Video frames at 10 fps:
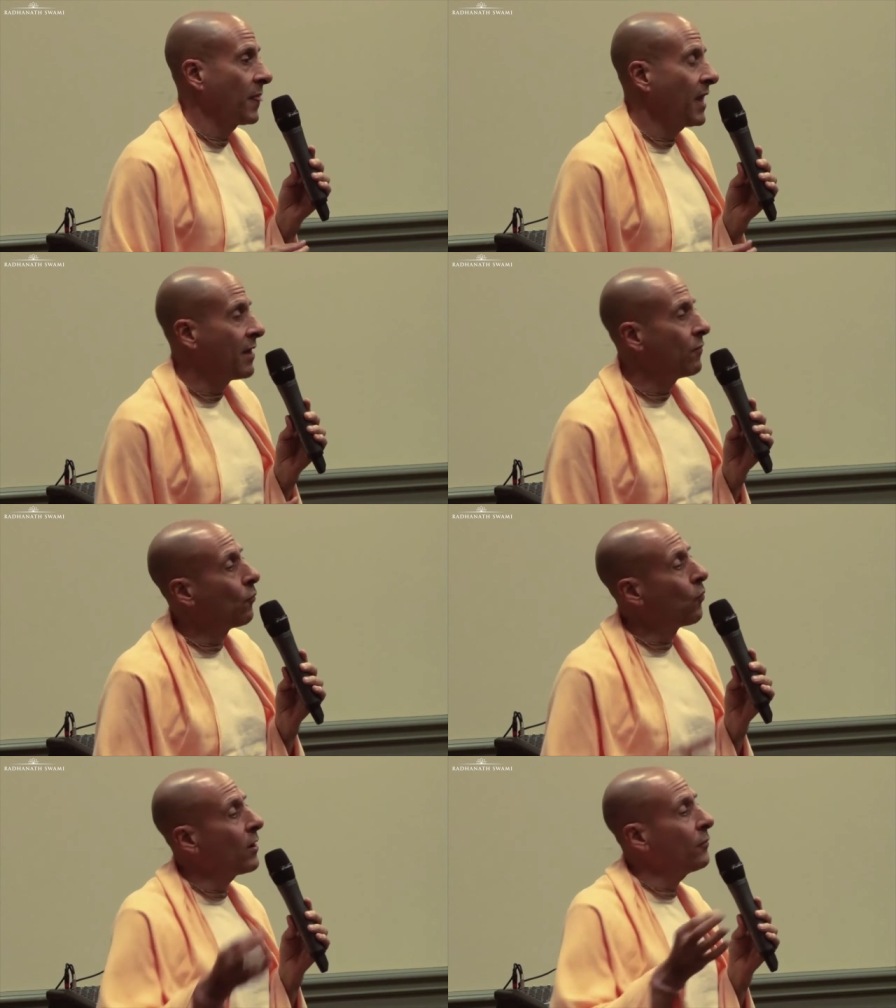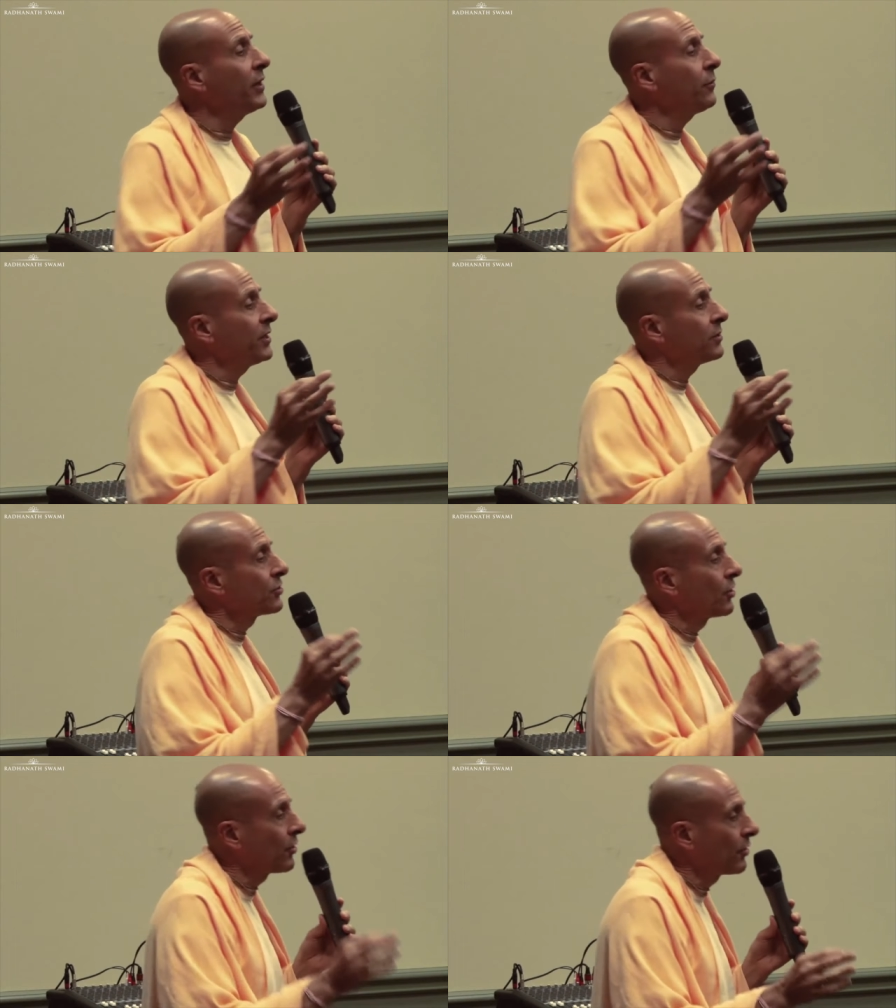And what we
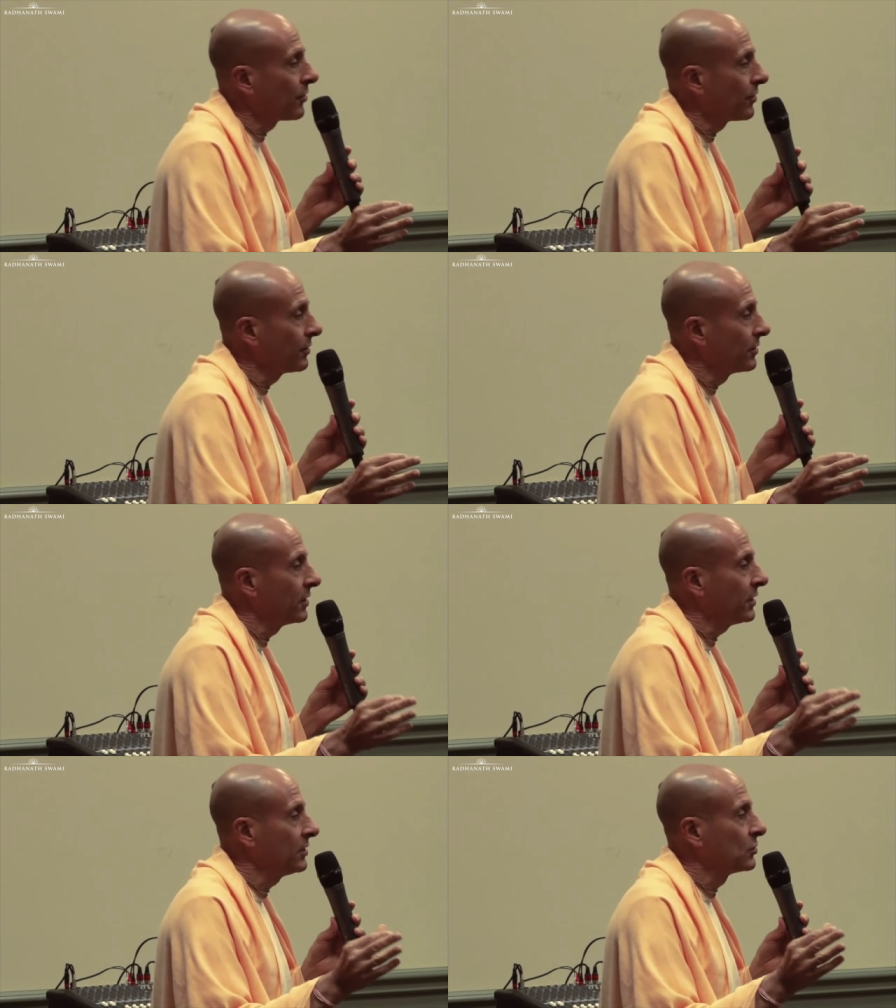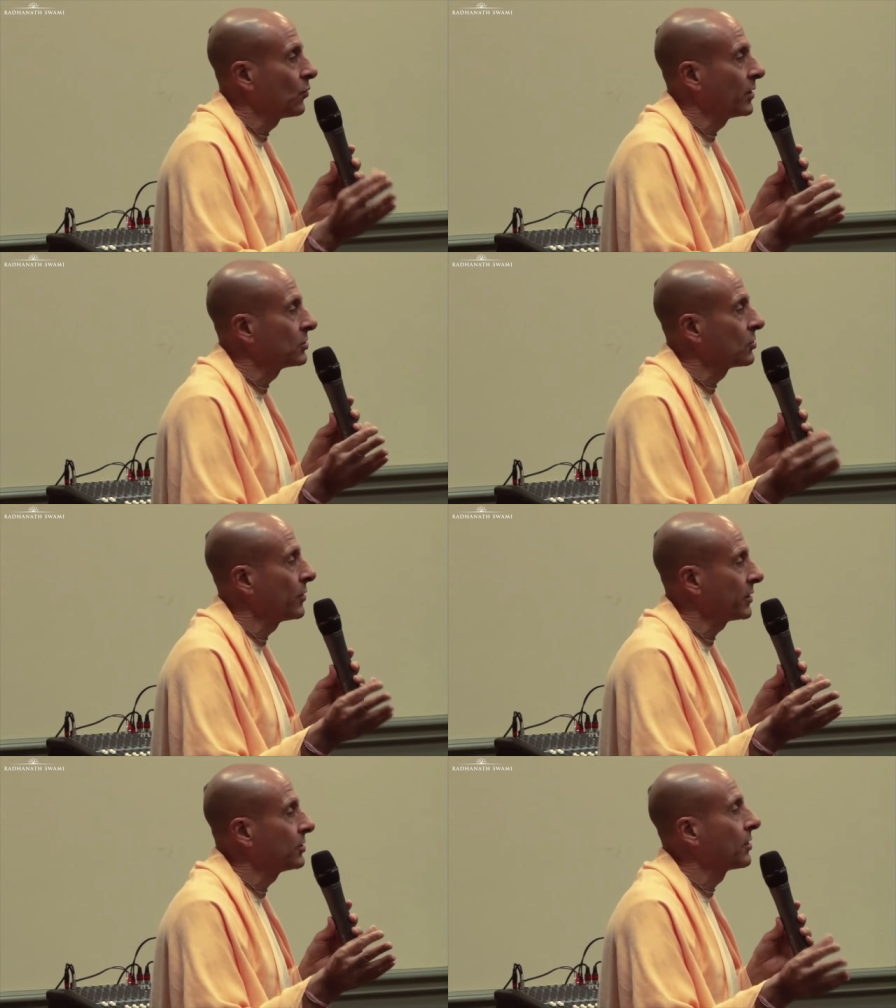return is what is
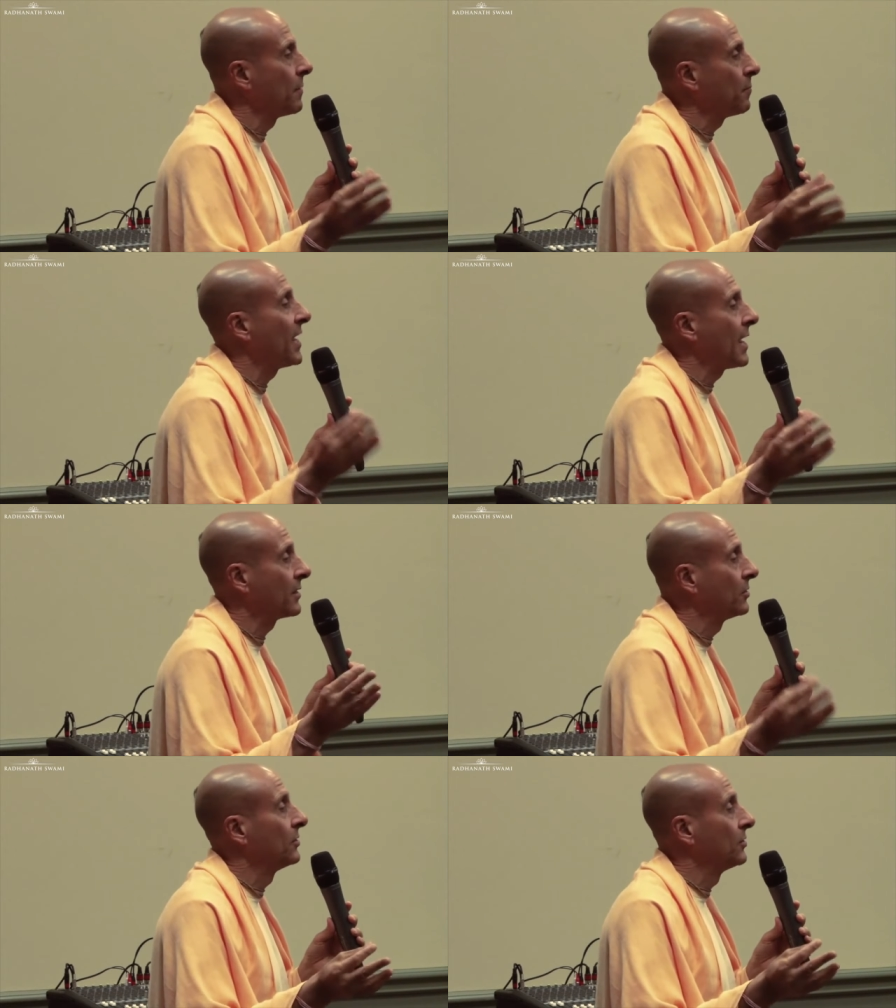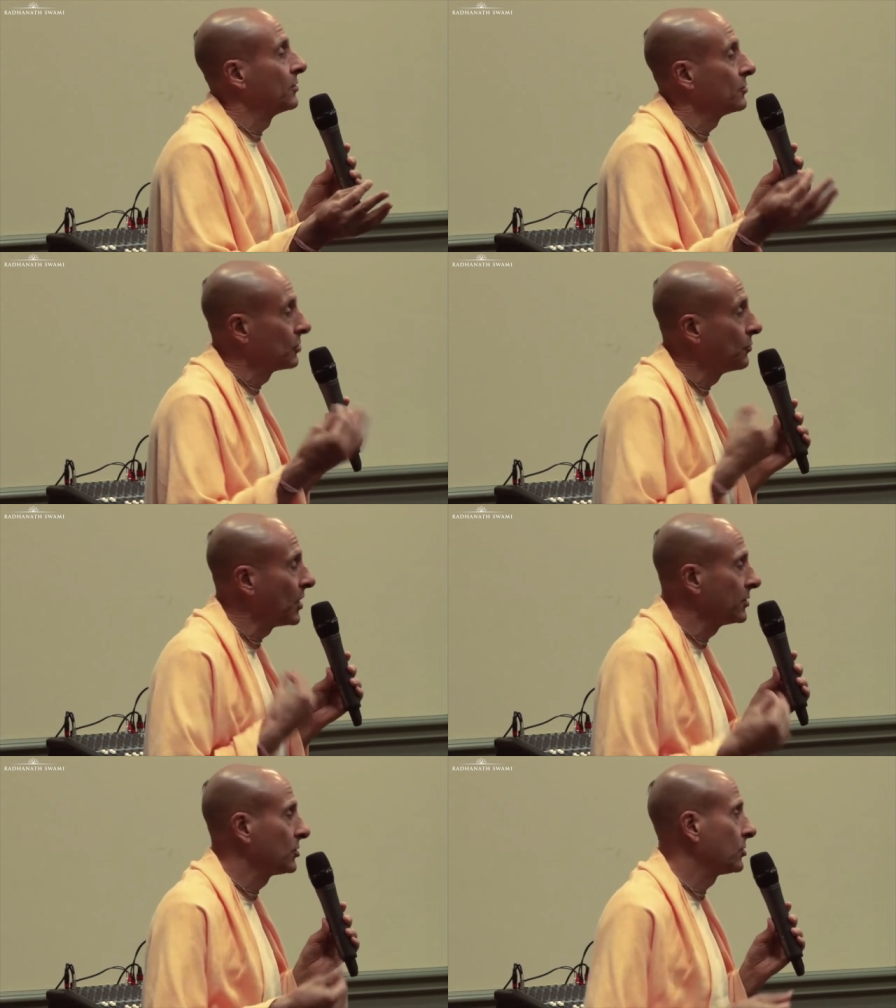going to come back to
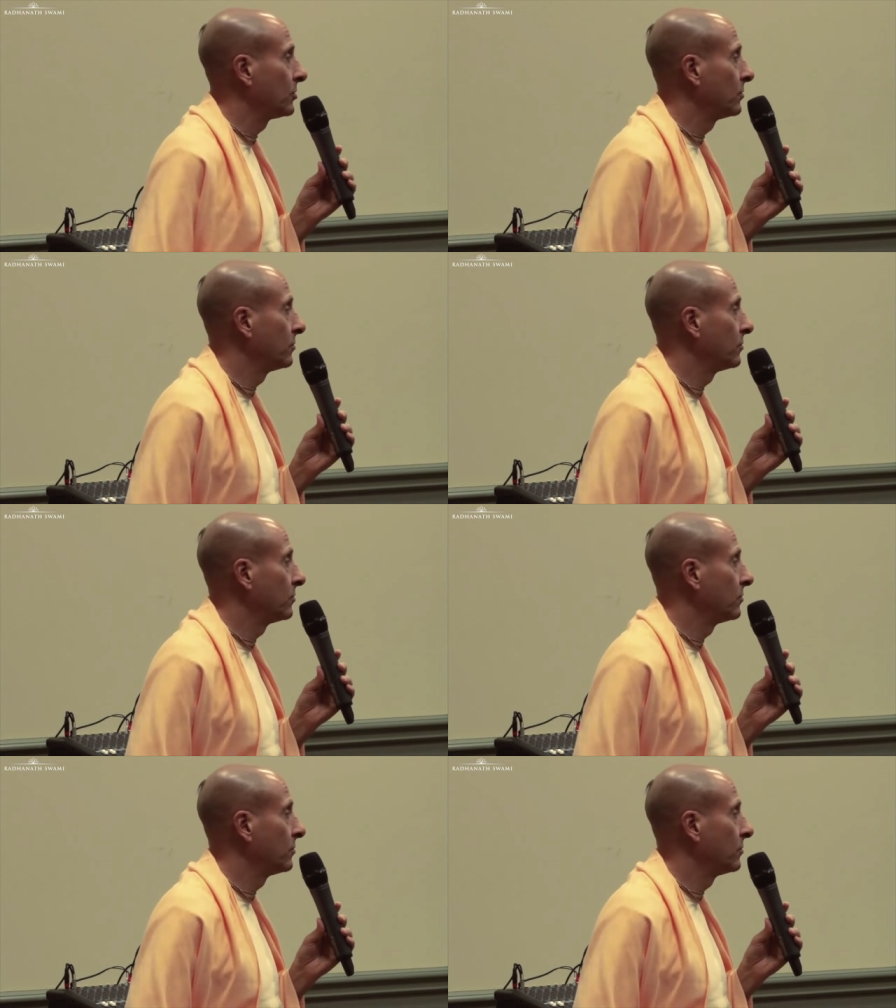us.